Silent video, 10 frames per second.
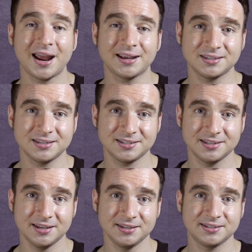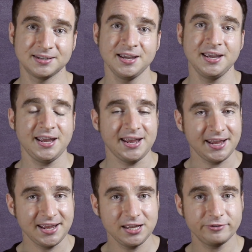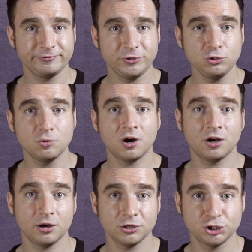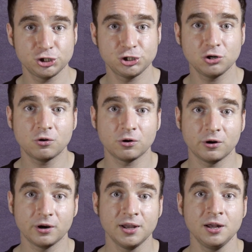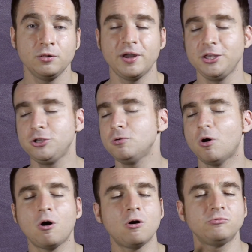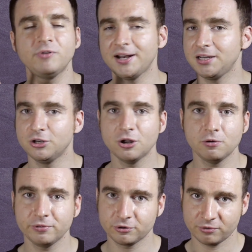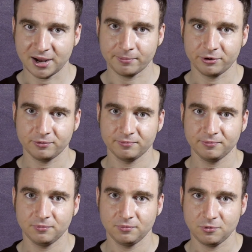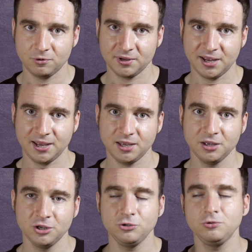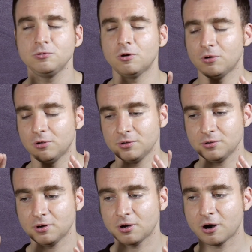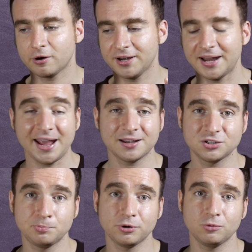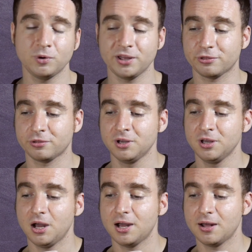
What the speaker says: practice this if you are sure that you already know the grammar, okay? You are an expert with